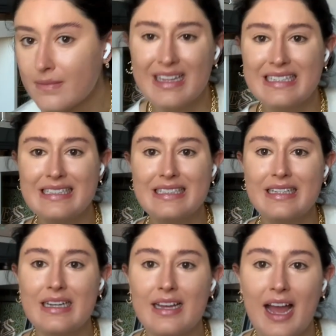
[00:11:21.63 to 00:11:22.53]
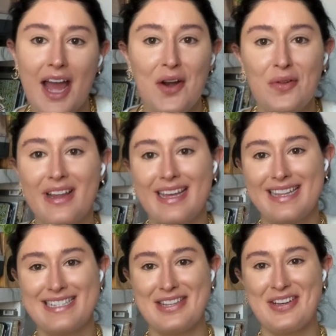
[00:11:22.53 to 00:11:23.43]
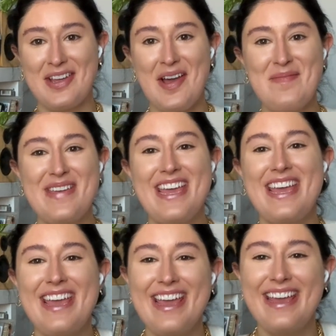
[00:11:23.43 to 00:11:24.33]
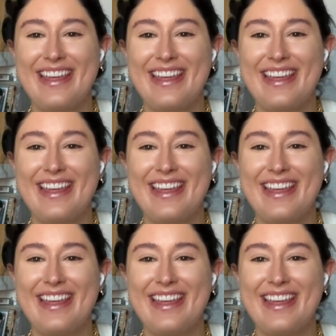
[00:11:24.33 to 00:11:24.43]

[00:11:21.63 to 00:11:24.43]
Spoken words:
Ugh, I don't like this look on me.